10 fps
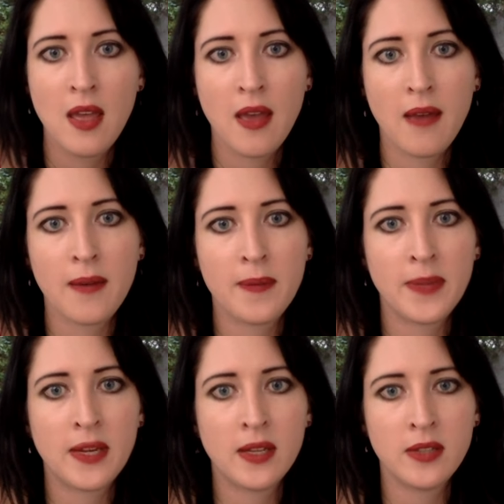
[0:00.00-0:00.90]

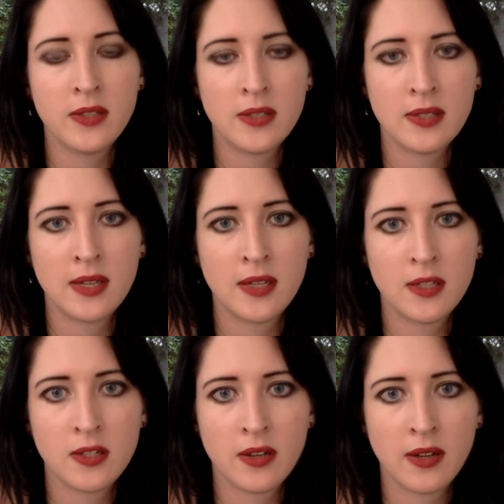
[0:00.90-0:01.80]
that I used to say
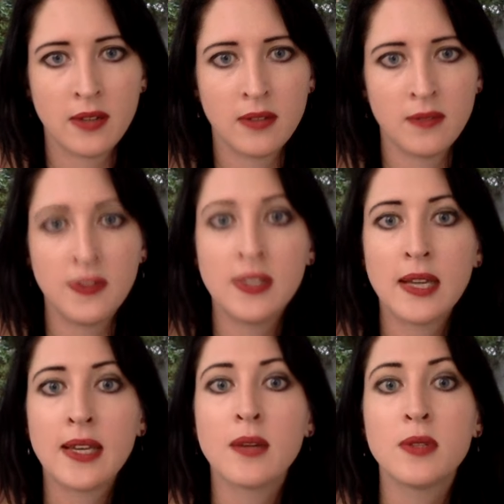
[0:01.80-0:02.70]
to try and feel
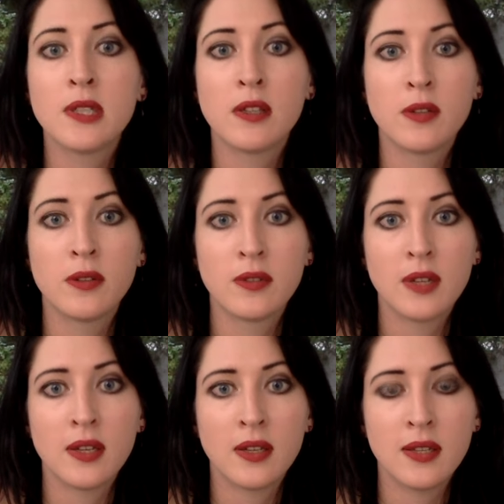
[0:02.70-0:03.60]
like I was alone
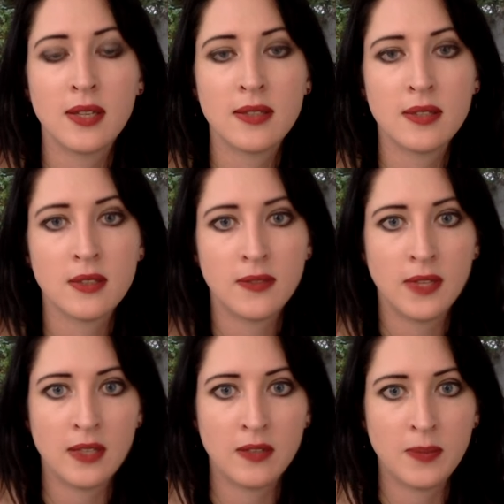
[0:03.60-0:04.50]
against this
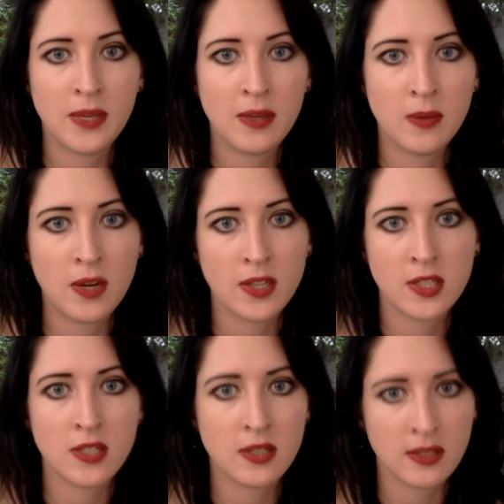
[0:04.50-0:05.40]
feeling of being
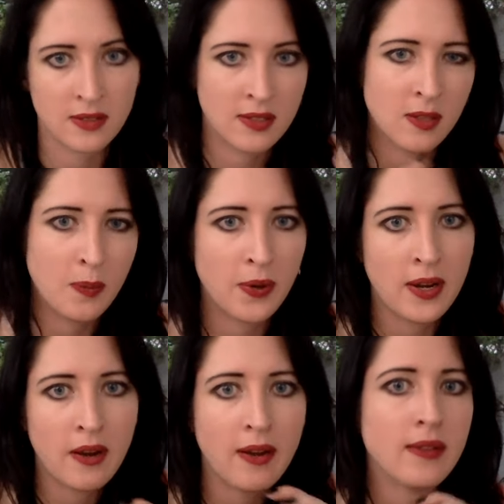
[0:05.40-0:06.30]
watched, like this little
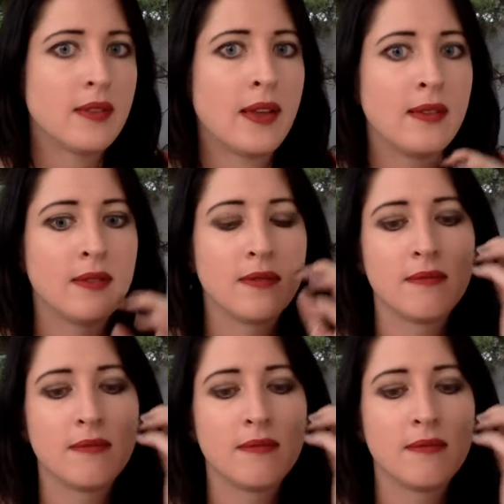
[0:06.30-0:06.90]
prayer I had